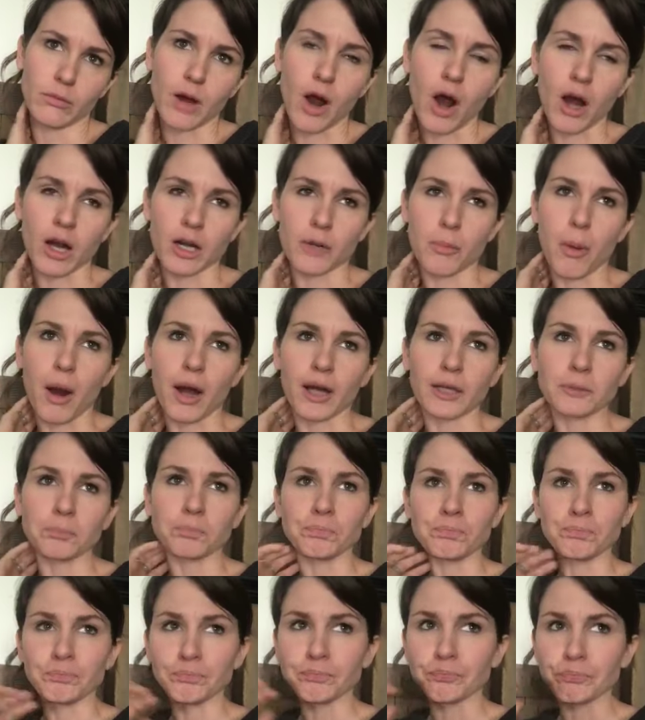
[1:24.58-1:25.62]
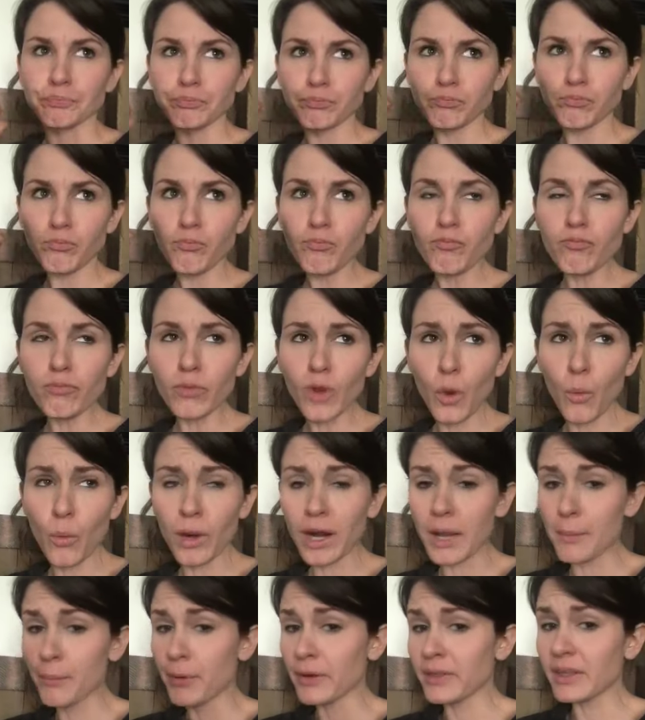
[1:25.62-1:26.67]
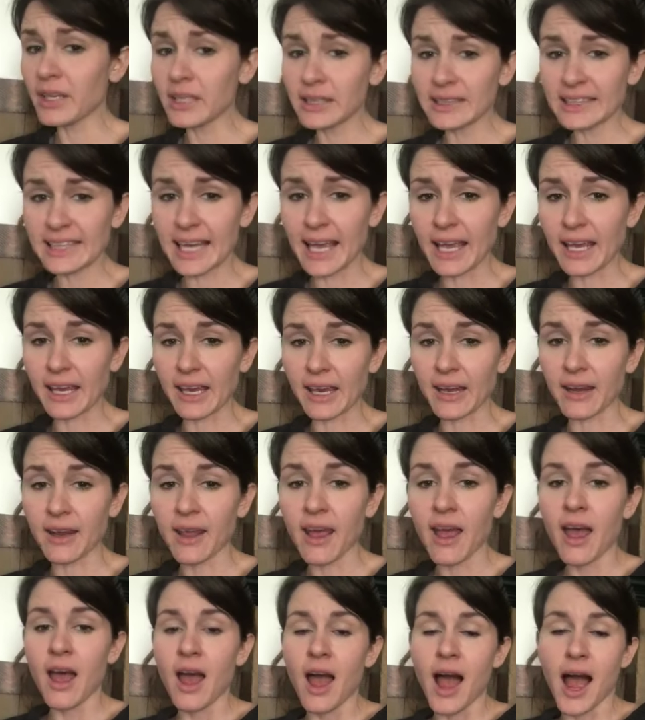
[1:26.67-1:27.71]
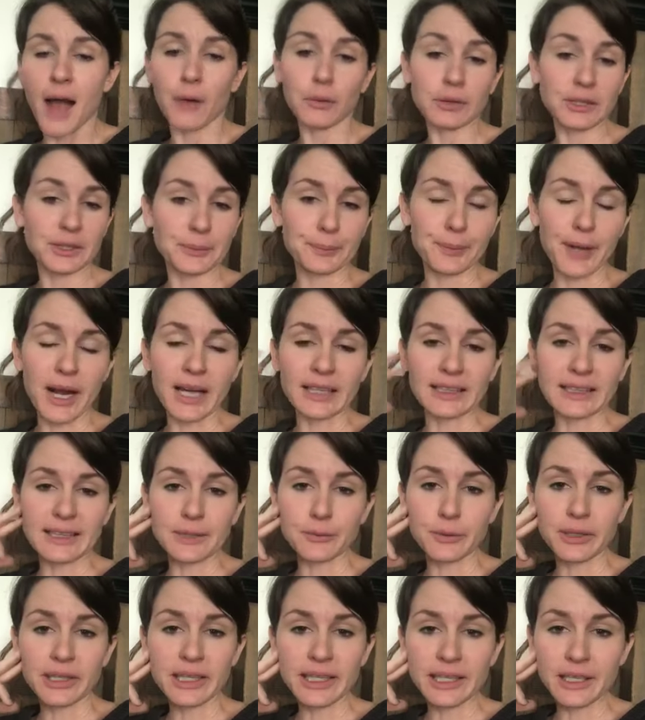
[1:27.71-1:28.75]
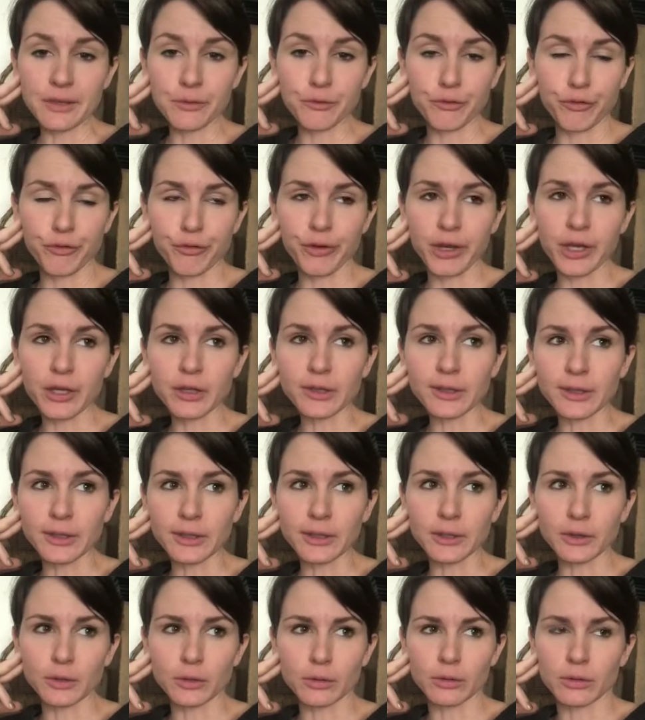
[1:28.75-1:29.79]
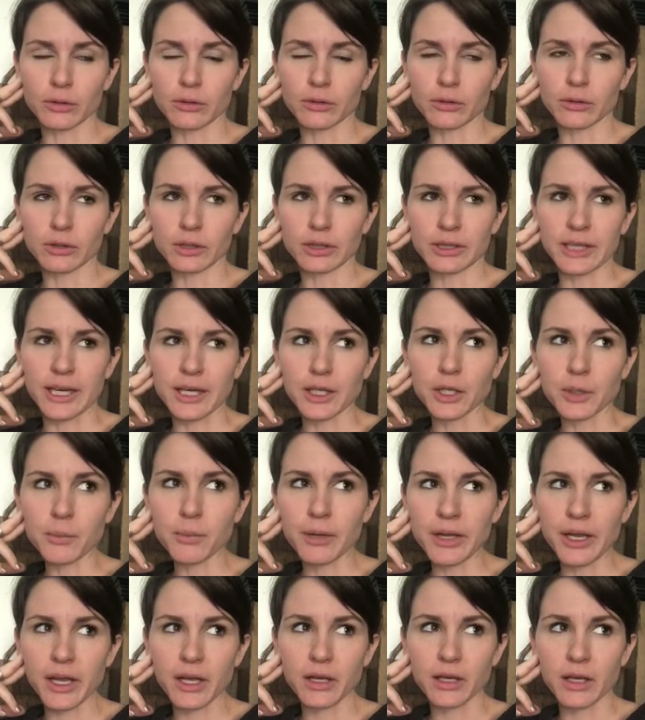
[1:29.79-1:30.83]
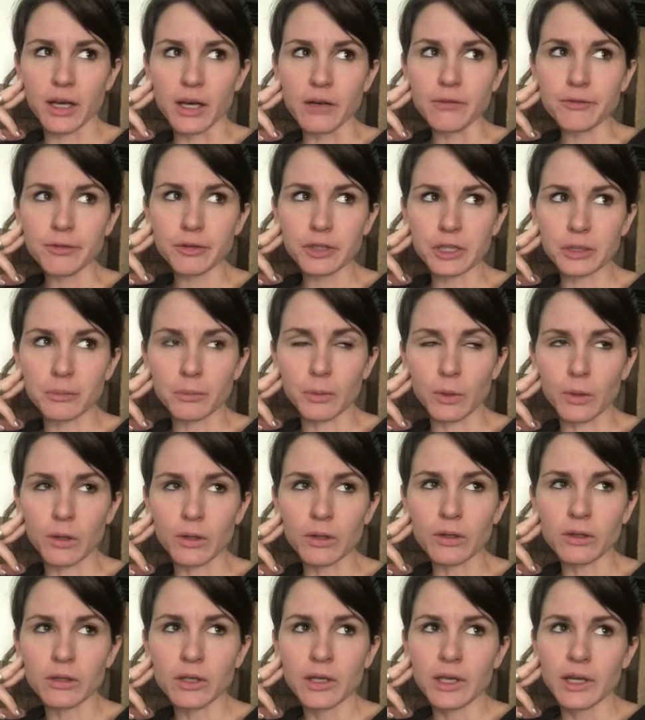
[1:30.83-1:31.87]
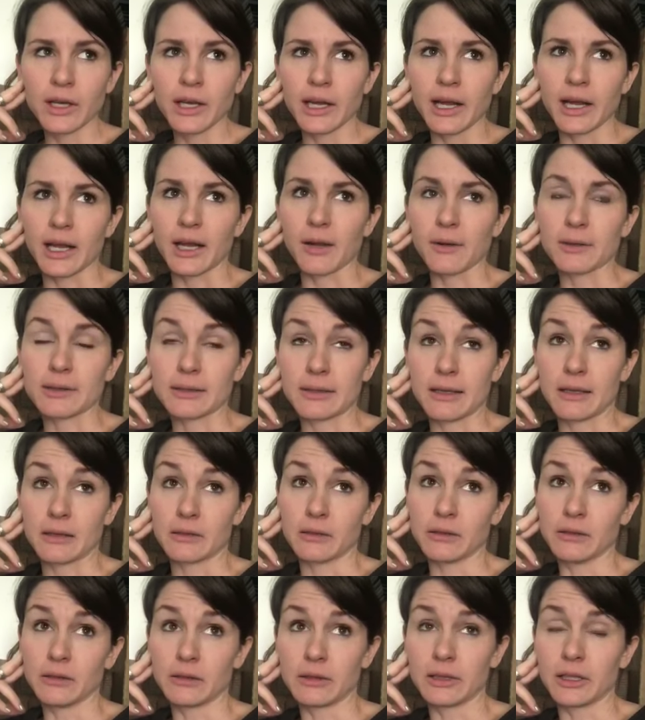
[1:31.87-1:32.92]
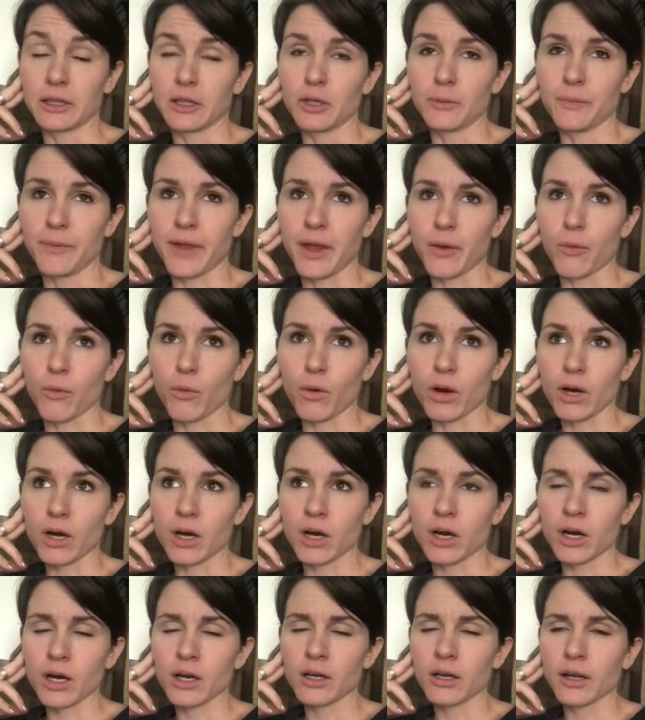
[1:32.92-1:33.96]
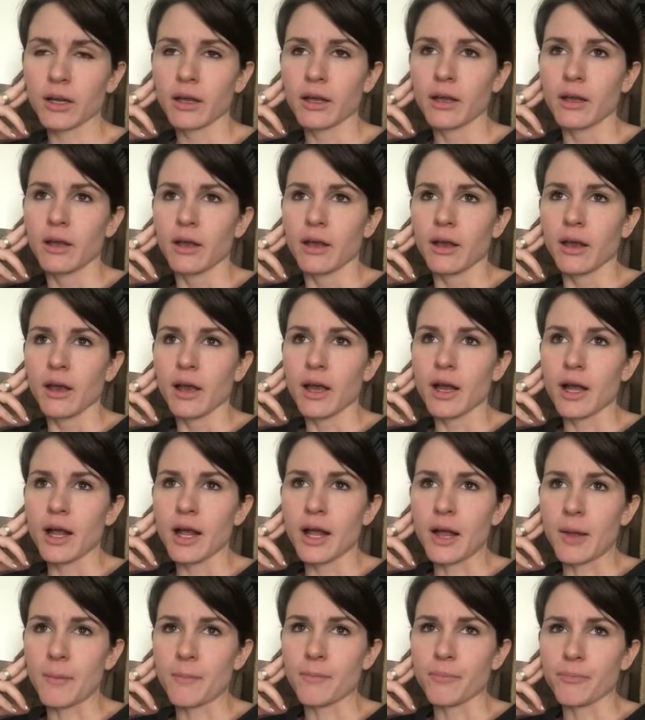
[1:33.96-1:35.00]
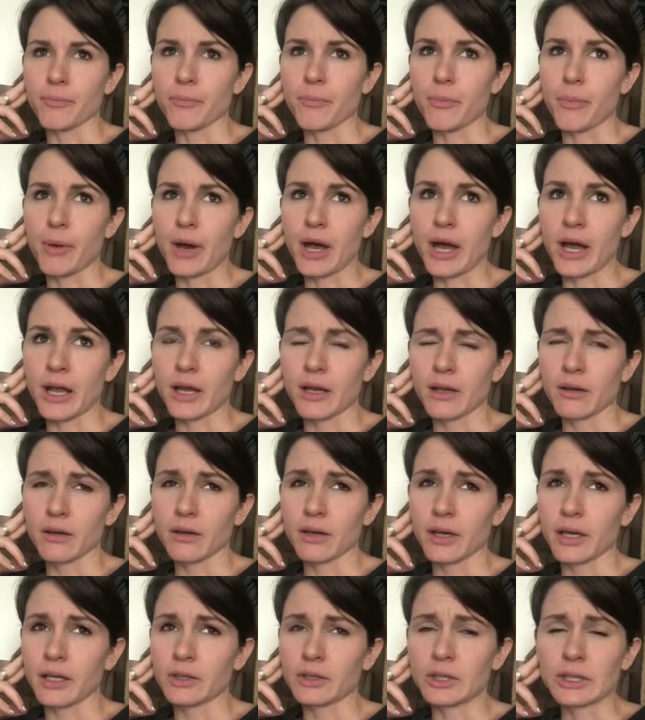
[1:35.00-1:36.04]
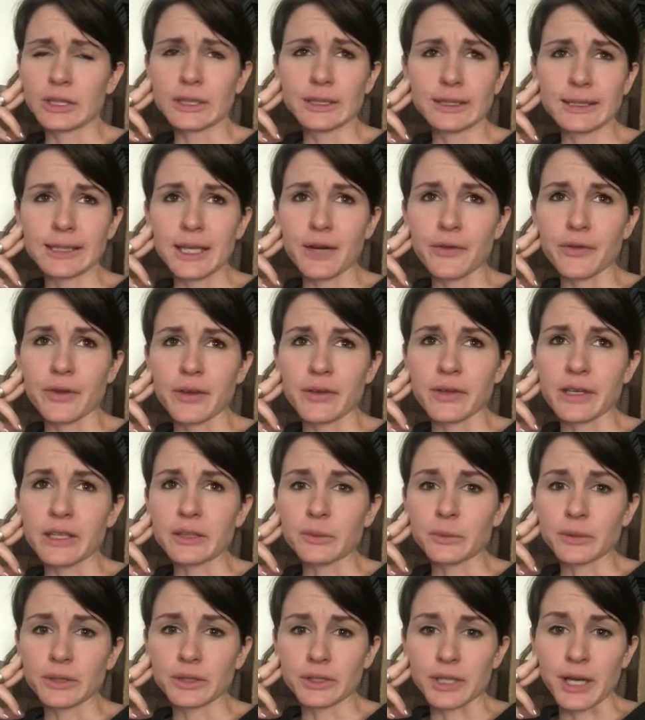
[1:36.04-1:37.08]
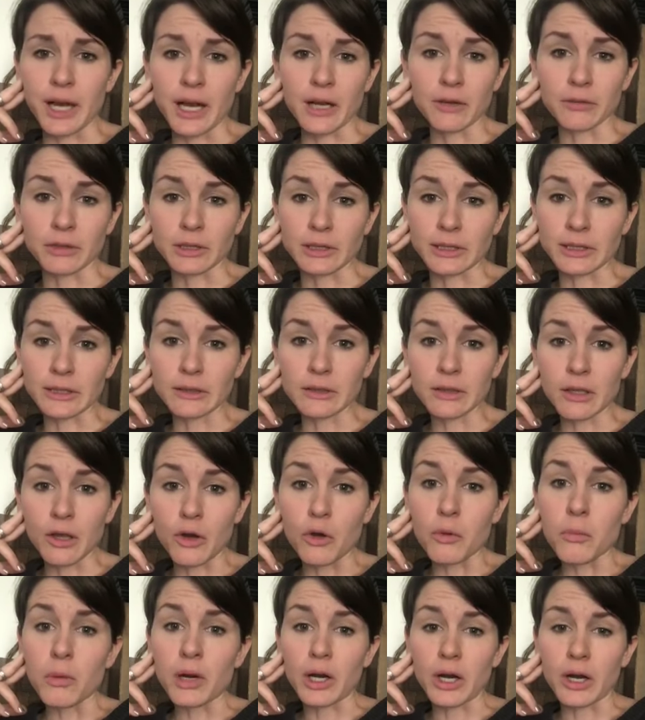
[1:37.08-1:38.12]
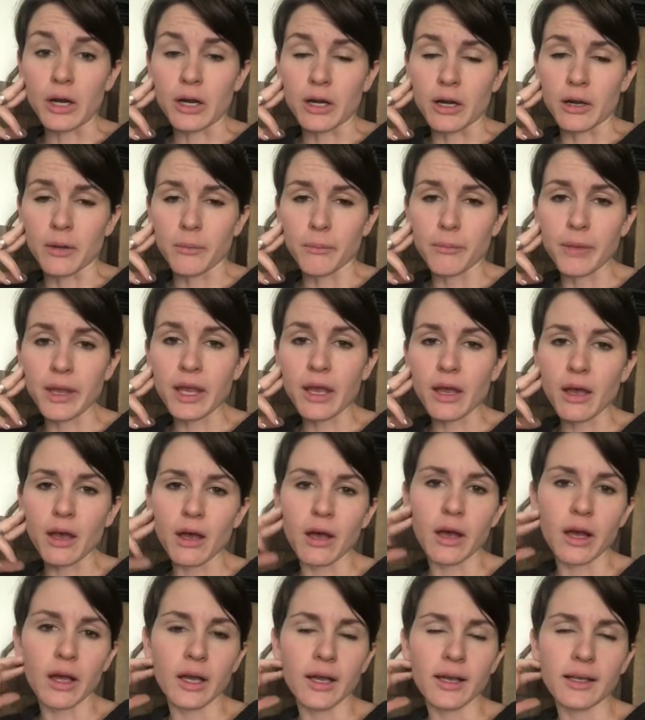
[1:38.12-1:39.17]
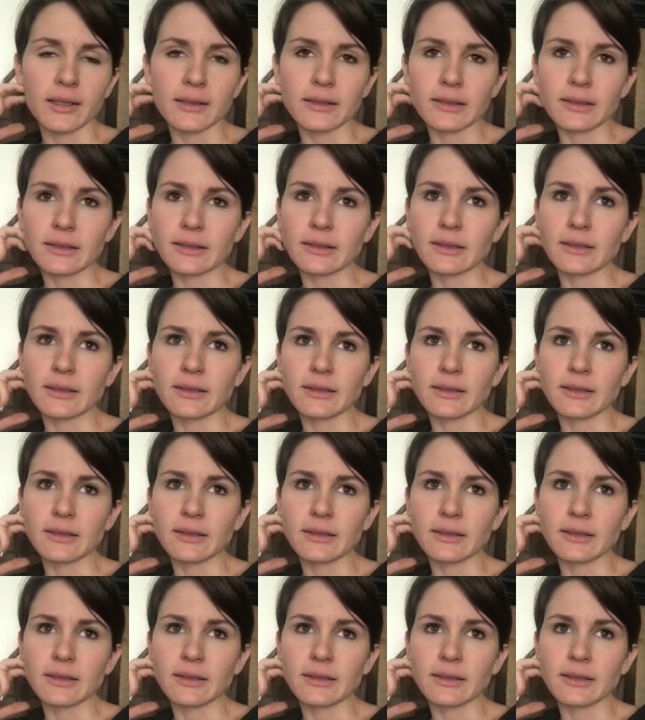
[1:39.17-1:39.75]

hard part. When I put this set in, I was surprised. They really didn't feel terribly uncomfortable, and I was like, oh, I hope they work. But it turns out that these ones are kind of a slow burn because